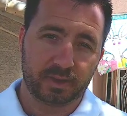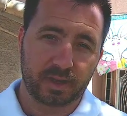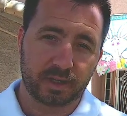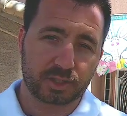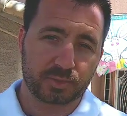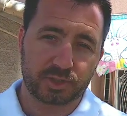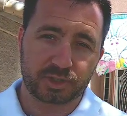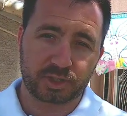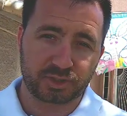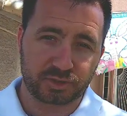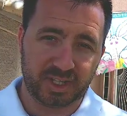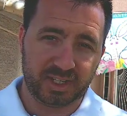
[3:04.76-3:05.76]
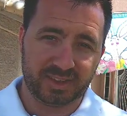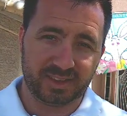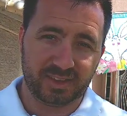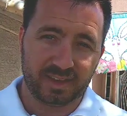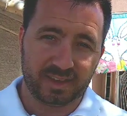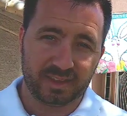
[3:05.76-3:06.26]
customers are treating
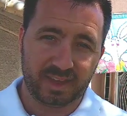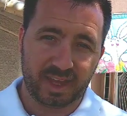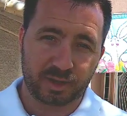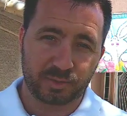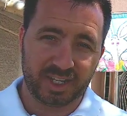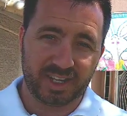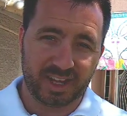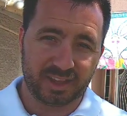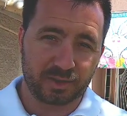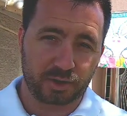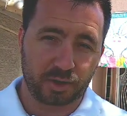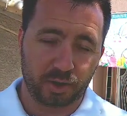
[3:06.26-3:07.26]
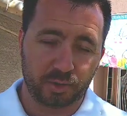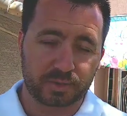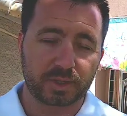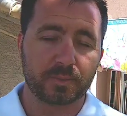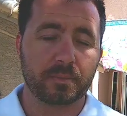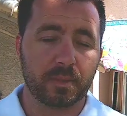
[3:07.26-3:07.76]
the equity in their
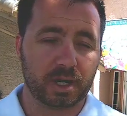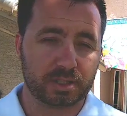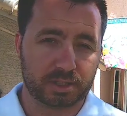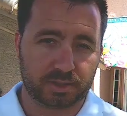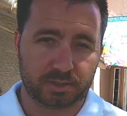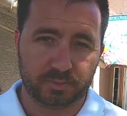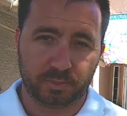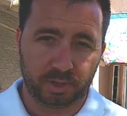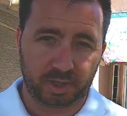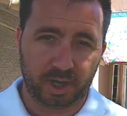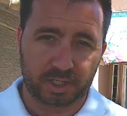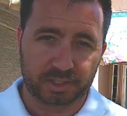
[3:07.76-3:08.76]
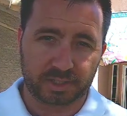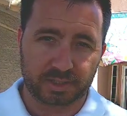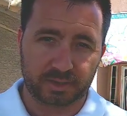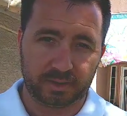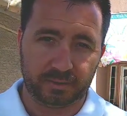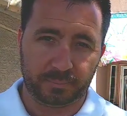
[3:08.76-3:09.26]
homes much more
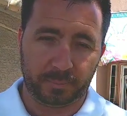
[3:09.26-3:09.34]
cautiously.